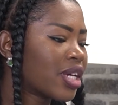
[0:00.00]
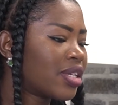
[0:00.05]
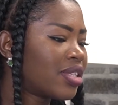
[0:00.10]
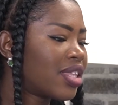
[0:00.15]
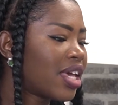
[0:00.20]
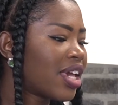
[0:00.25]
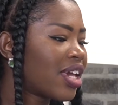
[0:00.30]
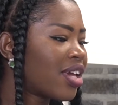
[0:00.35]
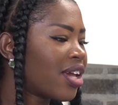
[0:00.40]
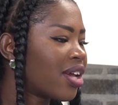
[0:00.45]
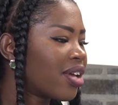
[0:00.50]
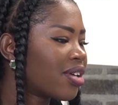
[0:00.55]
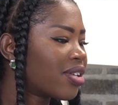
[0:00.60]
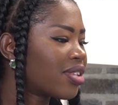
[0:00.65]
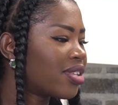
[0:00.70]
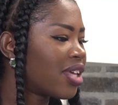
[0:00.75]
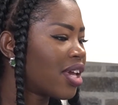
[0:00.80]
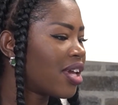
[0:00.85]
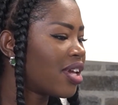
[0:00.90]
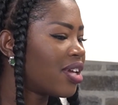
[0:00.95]
they
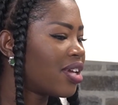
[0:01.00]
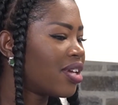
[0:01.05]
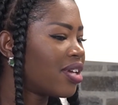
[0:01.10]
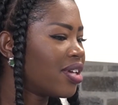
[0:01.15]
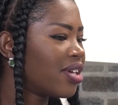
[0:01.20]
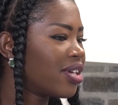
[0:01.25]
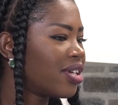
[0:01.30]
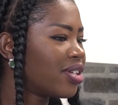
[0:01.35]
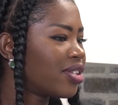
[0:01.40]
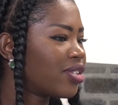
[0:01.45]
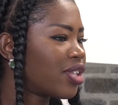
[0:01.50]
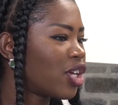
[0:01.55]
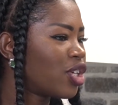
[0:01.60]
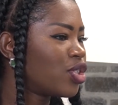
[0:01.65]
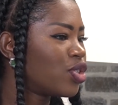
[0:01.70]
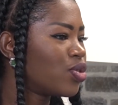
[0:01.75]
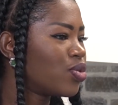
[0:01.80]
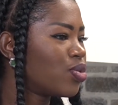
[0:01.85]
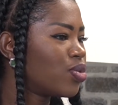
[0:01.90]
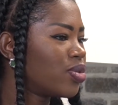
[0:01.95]

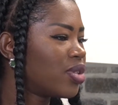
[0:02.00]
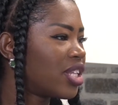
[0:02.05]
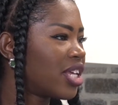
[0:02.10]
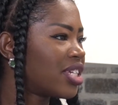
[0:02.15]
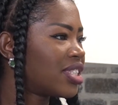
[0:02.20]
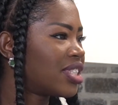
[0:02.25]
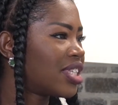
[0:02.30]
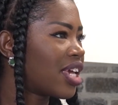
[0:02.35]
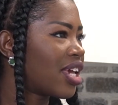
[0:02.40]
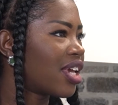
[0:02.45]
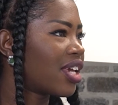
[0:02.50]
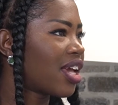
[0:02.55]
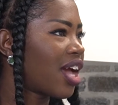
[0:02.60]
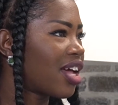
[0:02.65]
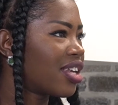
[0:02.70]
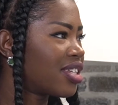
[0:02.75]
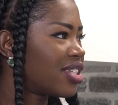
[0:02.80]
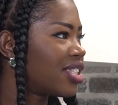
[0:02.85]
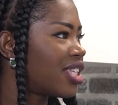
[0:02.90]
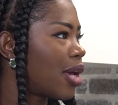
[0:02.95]
do, let's say
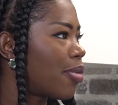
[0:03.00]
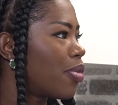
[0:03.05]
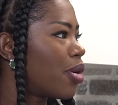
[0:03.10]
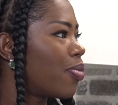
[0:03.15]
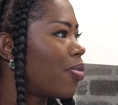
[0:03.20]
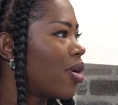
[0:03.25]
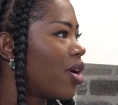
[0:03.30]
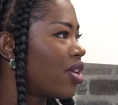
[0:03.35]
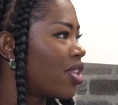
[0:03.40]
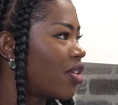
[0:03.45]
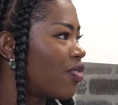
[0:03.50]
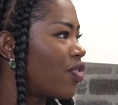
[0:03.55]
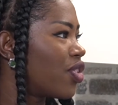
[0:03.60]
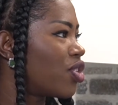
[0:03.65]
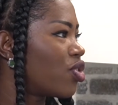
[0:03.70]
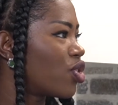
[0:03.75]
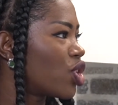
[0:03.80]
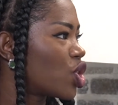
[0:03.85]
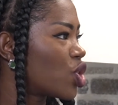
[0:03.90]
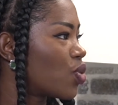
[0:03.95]
Addis Ababa, the
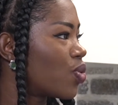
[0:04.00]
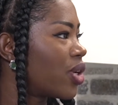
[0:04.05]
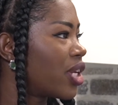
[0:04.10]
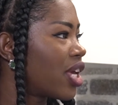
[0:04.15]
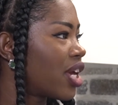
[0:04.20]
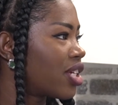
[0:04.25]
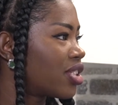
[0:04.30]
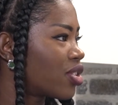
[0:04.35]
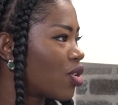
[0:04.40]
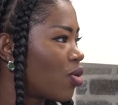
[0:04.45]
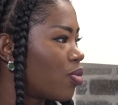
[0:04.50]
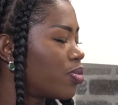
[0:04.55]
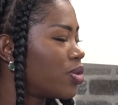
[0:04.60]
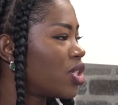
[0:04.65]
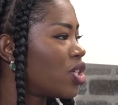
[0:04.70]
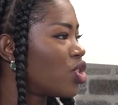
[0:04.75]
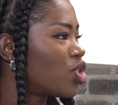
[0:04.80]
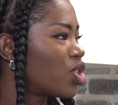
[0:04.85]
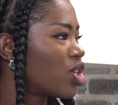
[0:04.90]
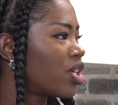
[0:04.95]
federation, when it has
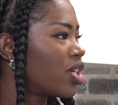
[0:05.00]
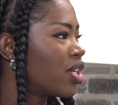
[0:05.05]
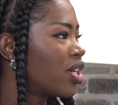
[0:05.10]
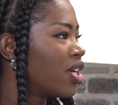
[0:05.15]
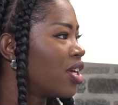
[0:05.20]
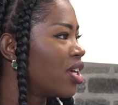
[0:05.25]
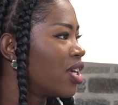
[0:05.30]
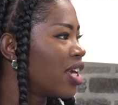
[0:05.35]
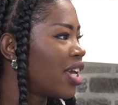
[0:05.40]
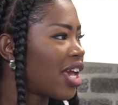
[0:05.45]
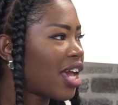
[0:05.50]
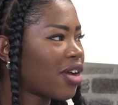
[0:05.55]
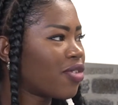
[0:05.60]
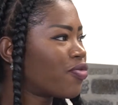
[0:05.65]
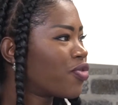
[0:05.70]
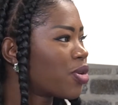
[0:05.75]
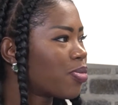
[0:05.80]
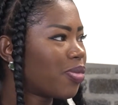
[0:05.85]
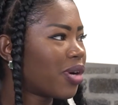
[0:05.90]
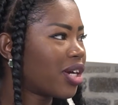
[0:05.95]
competition,
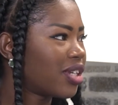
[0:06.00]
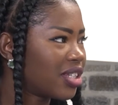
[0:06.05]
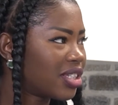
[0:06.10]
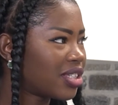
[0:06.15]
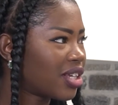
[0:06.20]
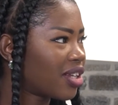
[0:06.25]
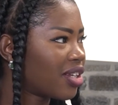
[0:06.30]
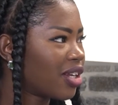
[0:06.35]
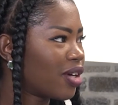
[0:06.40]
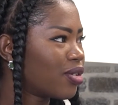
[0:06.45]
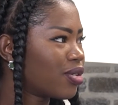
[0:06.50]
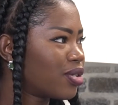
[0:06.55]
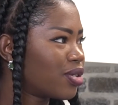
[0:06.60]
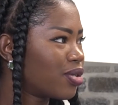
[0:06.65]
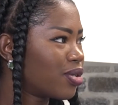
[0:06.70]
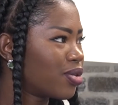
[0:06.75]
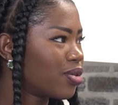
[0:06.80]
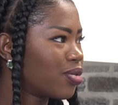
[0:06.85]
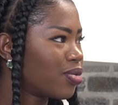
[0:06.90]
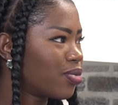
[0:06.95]
everybody's allowed
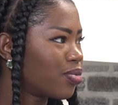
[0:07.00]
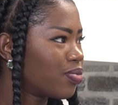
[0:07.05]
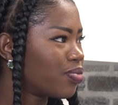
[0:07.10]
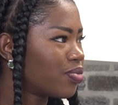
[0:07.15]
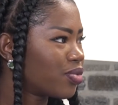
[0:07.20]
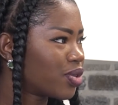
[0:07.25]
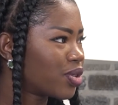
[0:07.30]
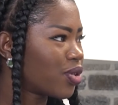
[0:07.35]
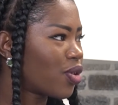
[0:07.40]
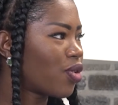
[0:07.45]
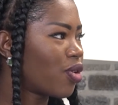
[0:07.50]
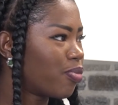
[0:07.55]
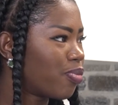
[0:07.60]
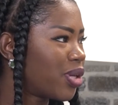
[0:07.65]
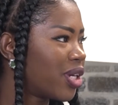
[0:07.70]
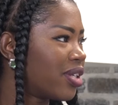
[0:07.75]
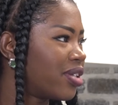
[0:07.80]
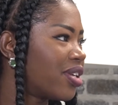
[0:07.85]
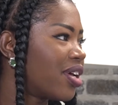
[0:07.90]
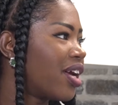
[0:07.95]
to
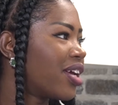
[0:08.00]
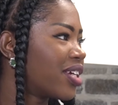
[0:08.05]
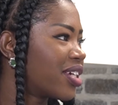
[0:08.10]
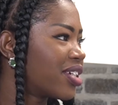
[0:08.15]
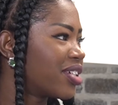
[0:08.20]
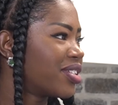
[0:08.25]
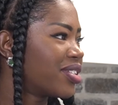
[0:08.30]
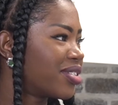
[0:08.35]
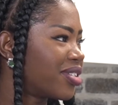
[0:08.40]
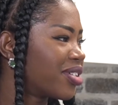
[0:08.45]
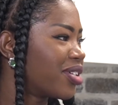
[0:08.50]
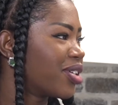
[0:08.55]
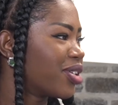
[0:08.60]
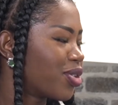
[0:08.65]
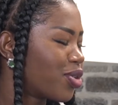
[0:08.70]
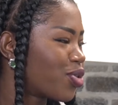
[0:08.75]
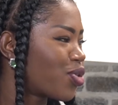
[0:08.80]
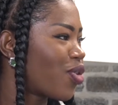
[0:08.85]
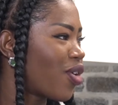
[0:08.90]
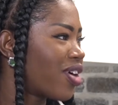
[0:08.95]
compete. I guess the
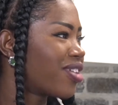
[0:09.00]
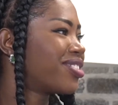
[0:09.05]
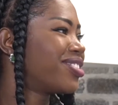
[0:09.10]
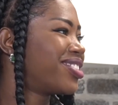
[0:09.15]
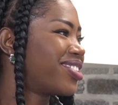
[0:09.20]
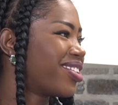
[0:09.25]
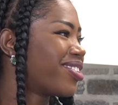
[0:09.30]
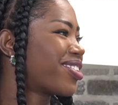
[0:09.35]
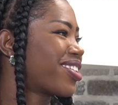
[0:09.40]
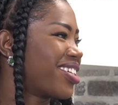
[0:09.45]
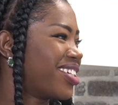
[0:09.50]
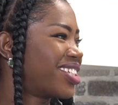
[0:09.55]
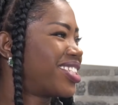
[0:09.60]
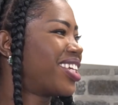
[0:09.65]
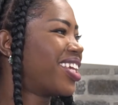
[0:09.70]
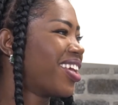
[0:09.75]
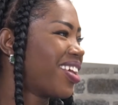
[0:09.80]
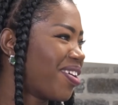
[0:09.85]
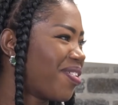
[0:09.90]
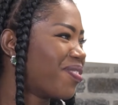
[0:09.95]
Croc
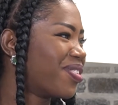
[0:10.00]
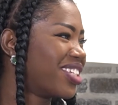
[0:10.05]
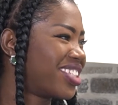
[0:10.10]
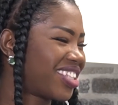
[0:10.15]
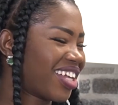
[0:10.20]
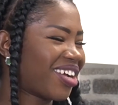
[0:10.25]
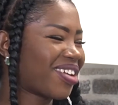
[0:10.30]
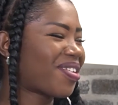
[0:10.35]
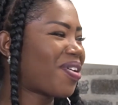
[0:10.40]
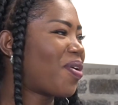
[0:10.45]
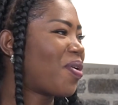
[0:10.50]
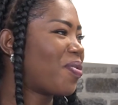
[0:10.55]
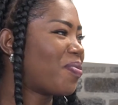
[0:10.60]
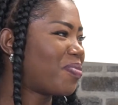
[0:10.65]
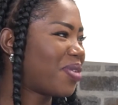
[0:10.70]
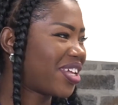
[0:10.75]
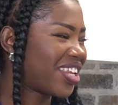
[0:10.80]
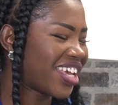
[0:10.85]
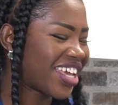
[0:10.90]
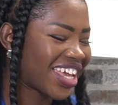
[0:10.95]
Circus, we start
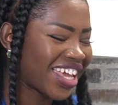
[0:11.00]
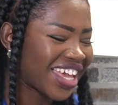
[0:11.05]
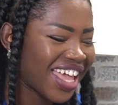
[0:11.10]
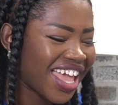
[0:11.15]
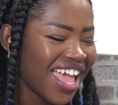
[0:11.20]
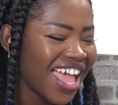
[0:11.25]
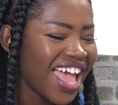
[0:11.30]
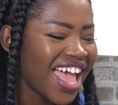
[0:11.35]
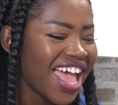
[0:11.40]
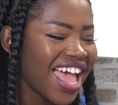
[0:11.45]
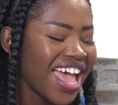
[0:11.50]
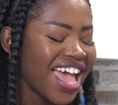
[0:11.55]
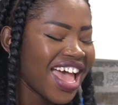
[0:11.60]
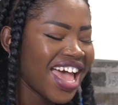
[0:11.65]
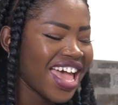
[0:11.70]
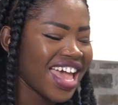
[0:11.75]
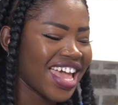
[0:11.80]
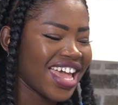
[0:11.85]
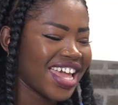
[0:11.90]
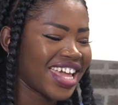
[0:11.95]
competing,
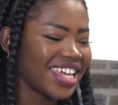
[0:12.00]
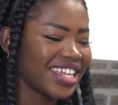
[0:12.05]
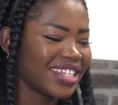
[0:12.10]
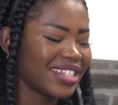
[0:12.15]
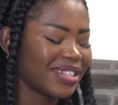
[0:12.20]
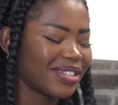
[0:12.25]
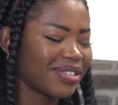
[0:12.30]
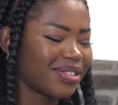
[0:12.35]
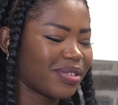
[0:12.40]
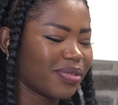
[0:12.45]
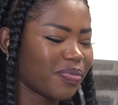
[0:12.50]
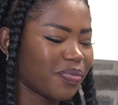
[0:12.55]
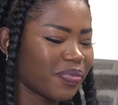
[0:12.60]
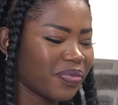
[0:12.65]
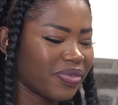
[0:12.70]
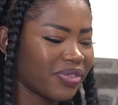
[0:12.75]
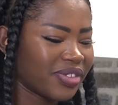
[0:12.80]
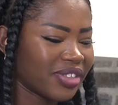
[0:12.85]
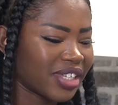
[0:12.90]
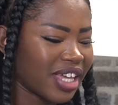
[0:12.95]
and
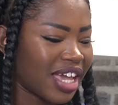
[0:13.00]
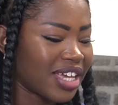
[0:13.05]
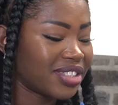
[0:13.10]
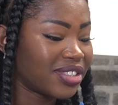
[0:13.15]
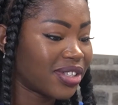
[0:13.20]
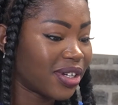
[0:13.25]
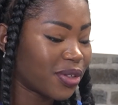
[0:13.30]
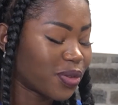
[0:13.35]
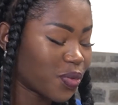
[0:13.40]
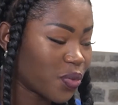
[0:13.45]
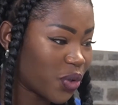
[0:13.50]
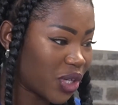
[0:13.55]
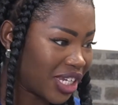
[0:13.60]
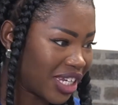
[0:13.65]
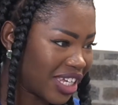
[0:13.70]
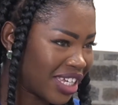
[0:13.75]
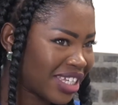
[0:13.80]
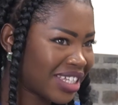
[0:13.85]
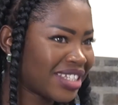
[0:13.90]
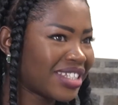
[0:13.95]
I started
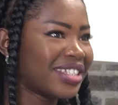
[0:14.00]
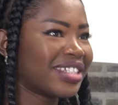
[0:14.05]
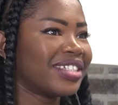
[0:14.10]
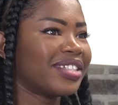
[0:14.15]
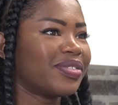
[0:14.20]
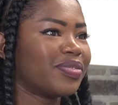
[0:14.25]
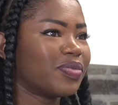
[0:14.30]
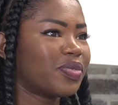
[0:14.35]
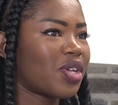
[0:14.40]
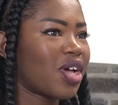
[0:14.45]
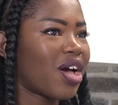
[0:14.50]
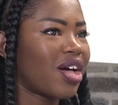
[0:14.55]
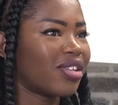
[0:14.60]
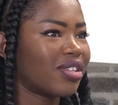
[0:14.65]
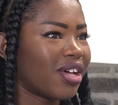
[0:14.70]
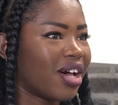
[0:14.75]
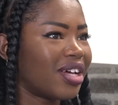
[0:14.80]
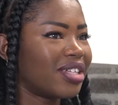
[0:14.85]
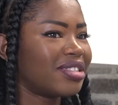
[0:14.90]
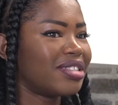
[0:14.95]
winning a
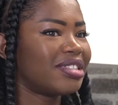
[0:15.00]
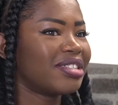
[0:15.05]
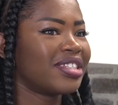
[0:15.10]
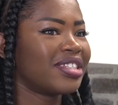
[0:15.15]
lot.